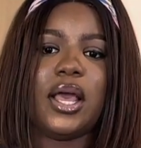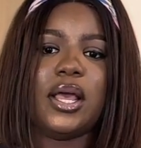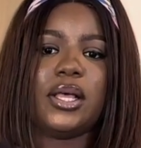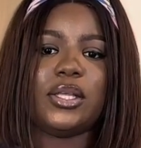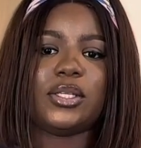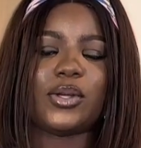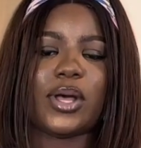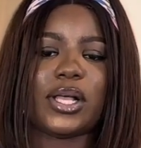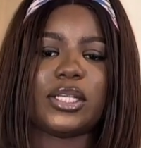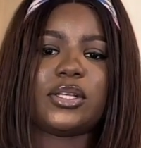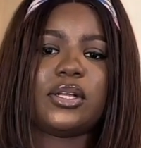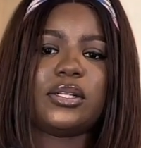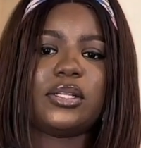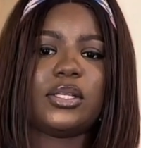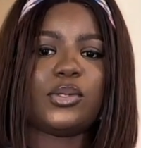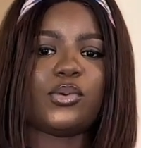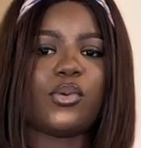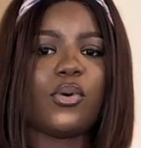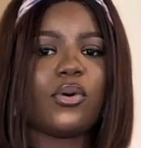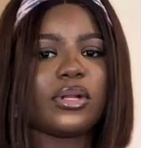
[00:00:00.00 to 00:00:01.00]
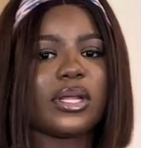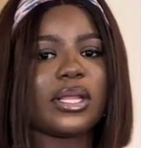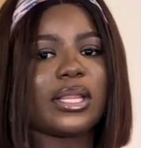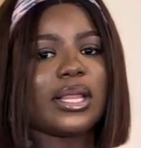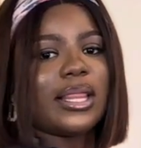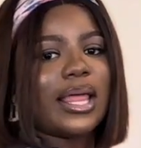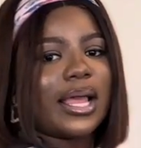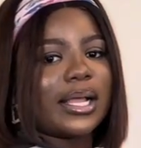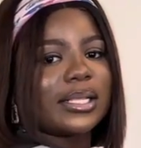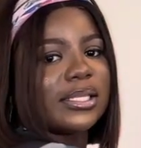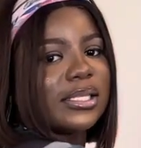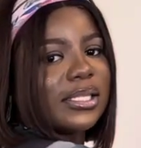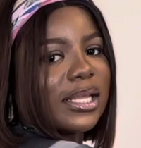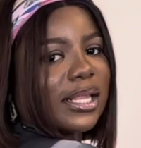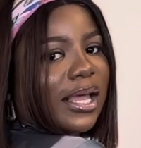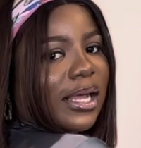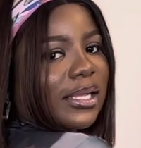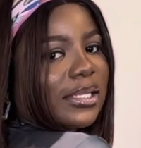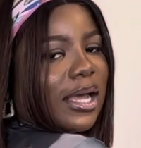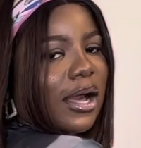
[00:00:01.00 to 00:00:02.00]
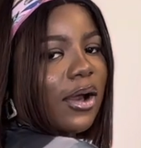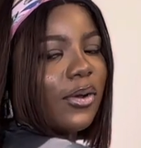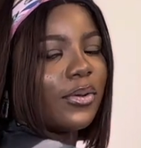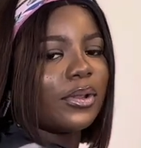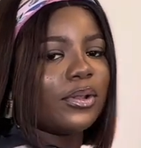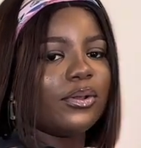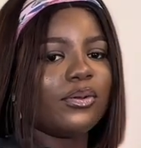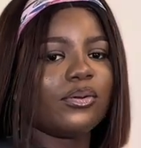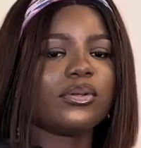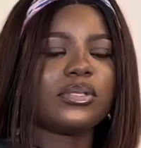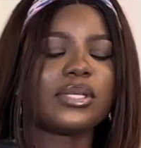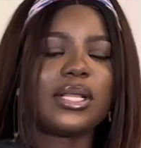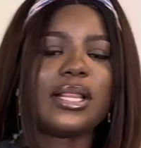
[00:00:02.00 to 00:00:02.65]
So I saw this one and I liked it. I liked how it looked.